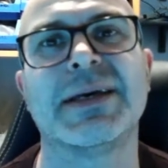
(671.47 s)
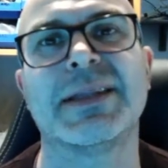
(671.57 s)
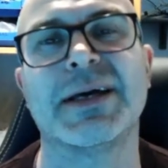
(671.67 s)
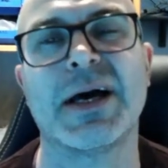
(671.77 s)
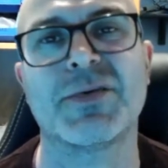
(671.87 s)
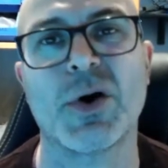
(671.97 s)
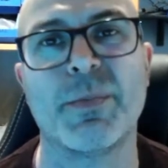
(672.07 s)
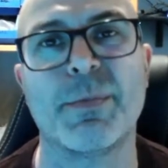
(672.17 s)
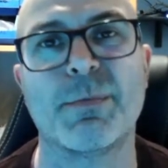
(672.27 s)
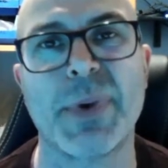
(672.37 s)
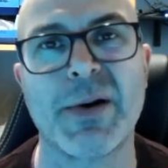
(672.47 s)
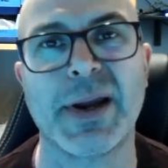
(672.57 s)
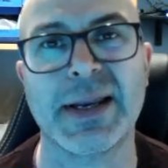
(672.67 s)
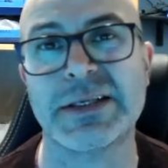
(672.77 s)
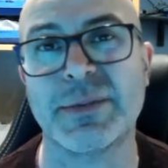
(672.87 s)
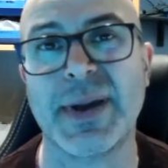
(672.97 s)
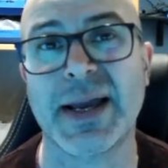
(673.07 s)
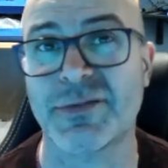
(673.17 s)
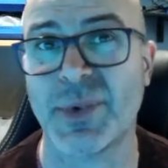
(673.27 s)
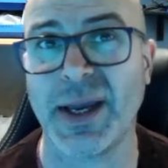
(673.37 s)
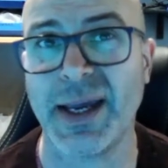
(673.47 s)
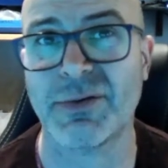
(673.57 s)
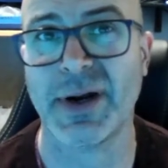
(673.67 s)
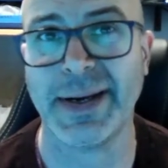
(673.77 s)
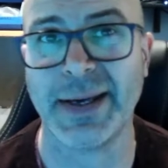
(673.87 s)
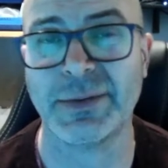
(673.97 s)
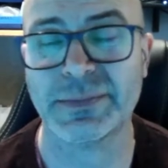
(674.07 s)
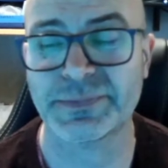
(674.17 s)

I've got burying into the back of my head right now,